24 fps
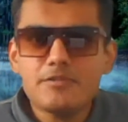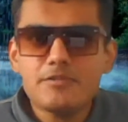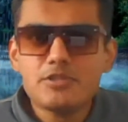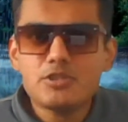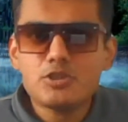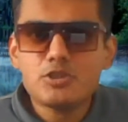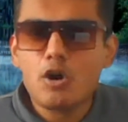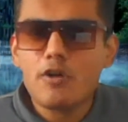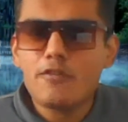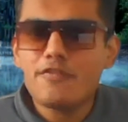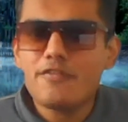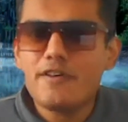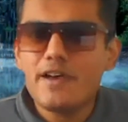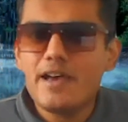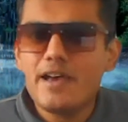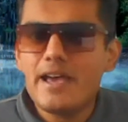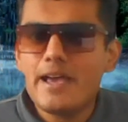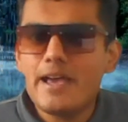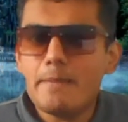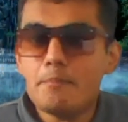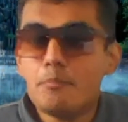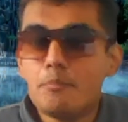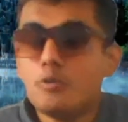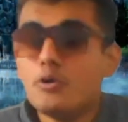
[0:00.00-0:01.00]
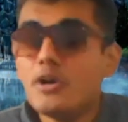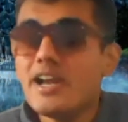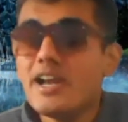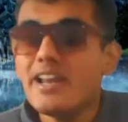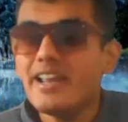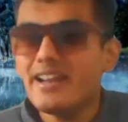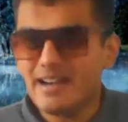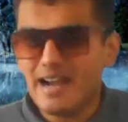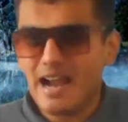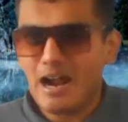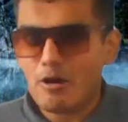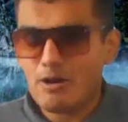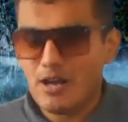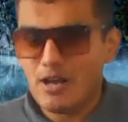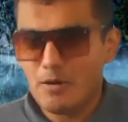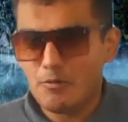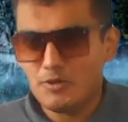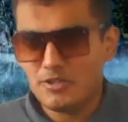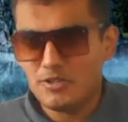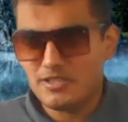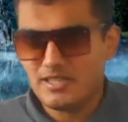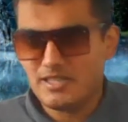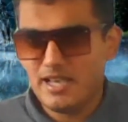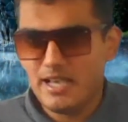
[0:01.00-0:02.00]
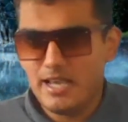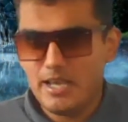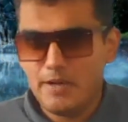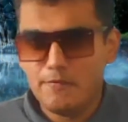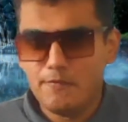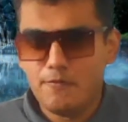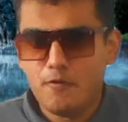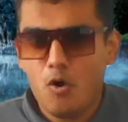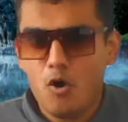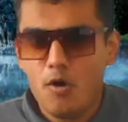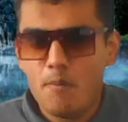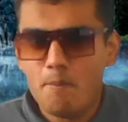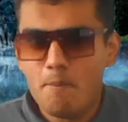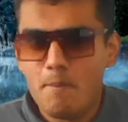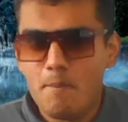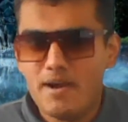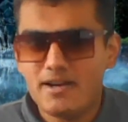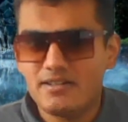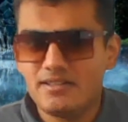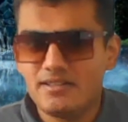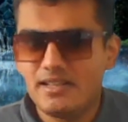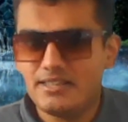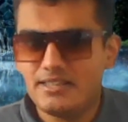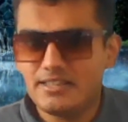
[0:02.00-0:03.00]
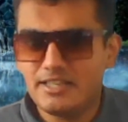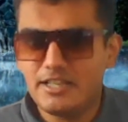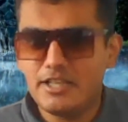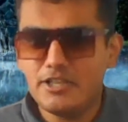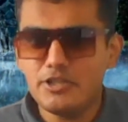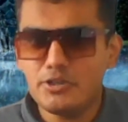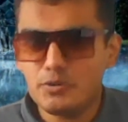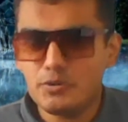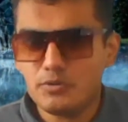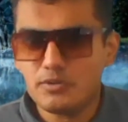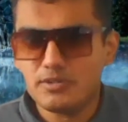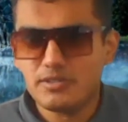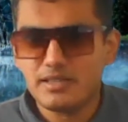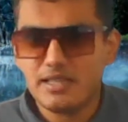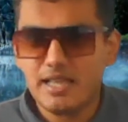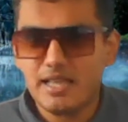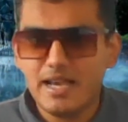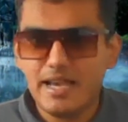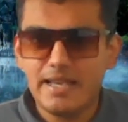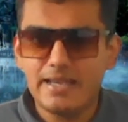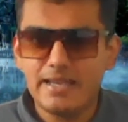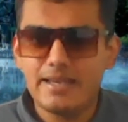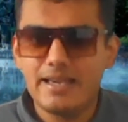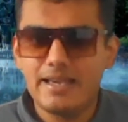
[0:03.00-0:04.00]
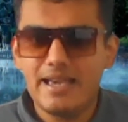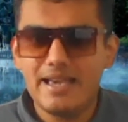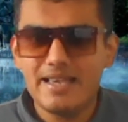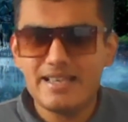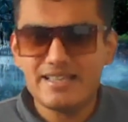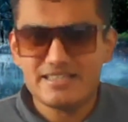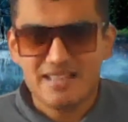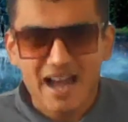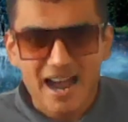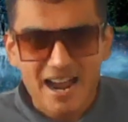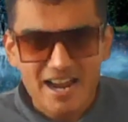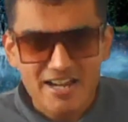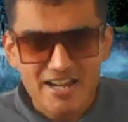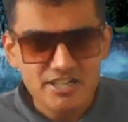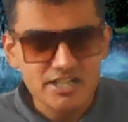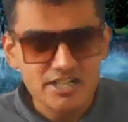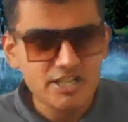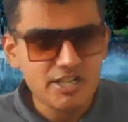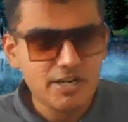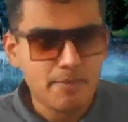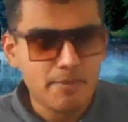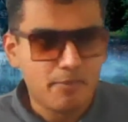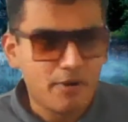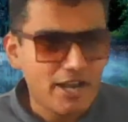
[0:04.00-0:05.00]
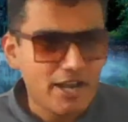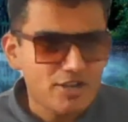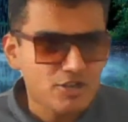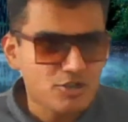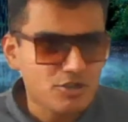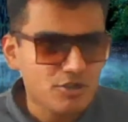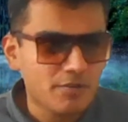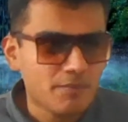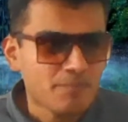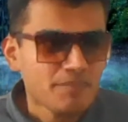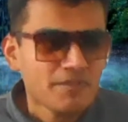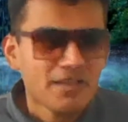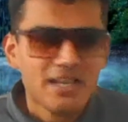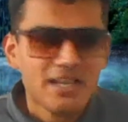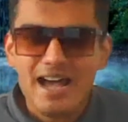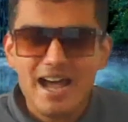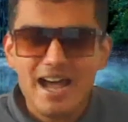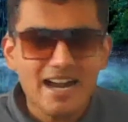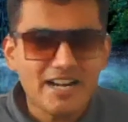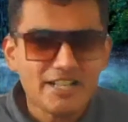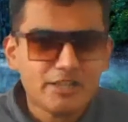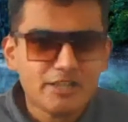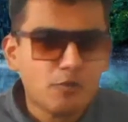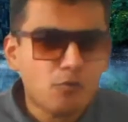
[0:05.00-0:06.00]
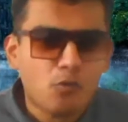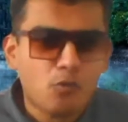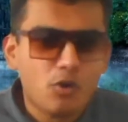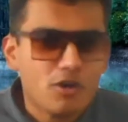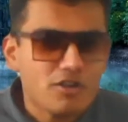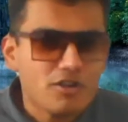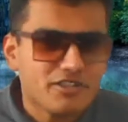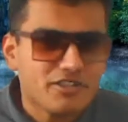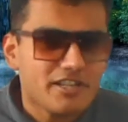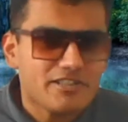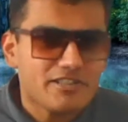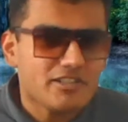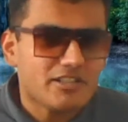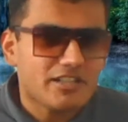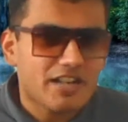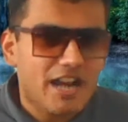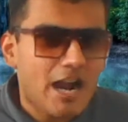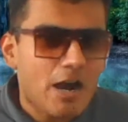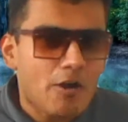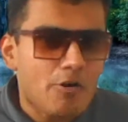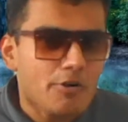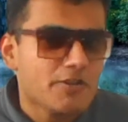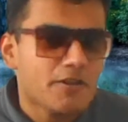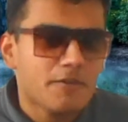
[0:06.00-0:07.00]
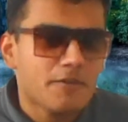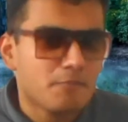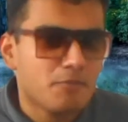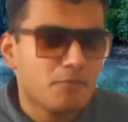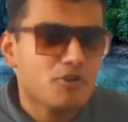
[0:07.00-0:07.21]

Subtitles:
sort of a breeding ground, I would say, for mental health issues like anxiety, depression, and in the worst case scenario,